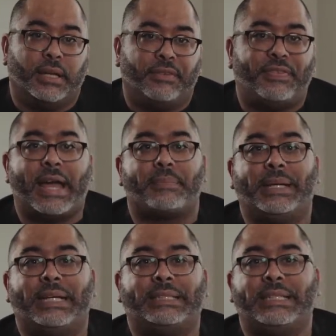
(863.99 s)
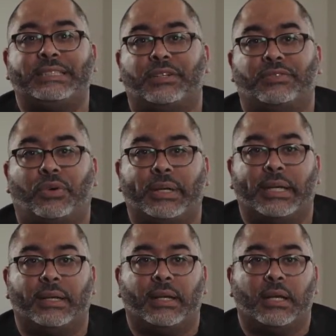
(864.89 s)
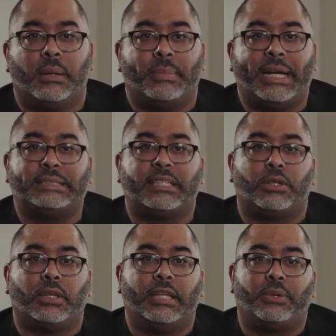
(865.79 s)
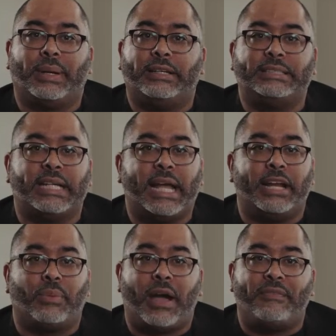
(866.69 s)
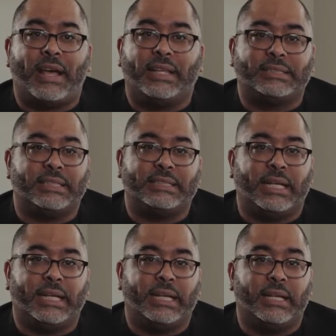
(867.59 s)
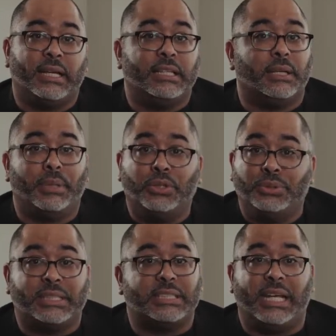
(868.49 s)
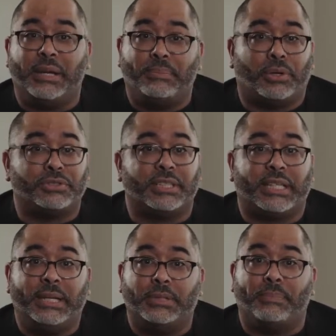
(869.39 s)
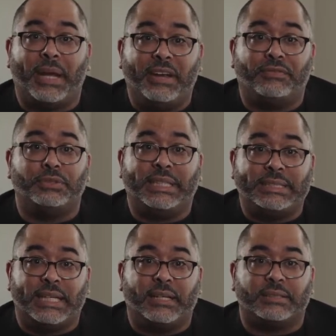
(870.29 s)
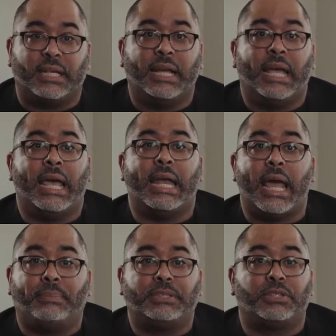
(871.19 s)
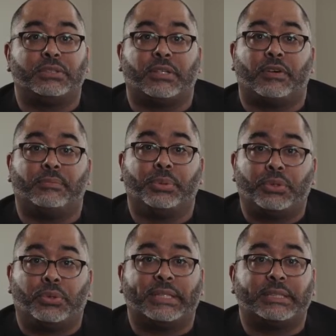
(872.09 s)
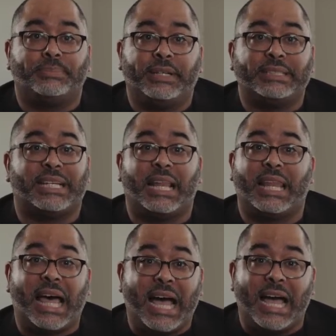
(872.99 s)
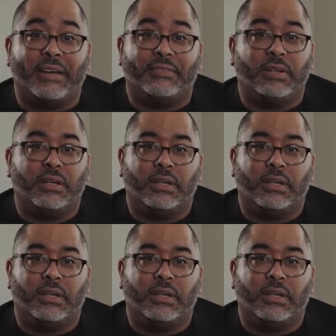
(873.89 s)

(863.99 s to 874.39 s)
In fact, many seek to avoid it. But as the literary giant Ralph Ellison stated, the blues is an impulse to keep the painful details and episodes of a brutal experience alive.